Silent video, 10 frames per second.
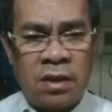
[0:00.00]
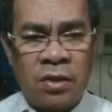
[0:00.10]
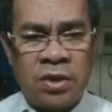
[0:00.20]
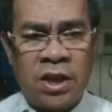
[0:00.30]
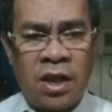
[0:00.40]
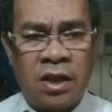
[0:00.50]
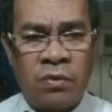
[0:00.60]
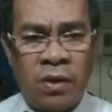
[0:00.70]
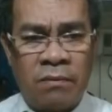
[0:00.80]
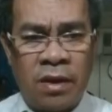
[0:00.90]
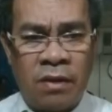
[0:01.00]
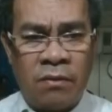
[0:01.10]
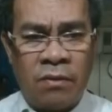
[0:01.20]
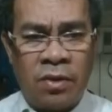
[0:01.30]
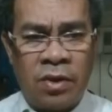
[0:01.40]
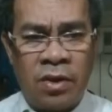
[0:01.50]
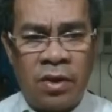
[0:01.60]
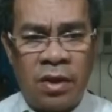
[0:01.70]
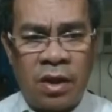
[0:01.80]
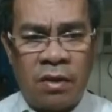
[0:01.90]
closing line will be our
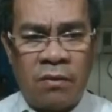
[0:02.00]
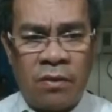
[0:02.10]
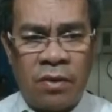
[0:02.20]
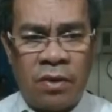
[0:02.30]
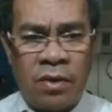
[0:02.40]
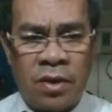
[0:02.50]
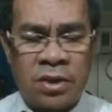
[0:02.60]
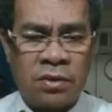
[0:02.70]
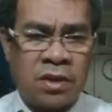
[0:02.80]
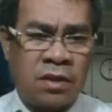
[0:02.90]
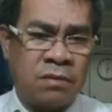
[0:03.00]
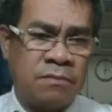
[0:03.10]
resultant.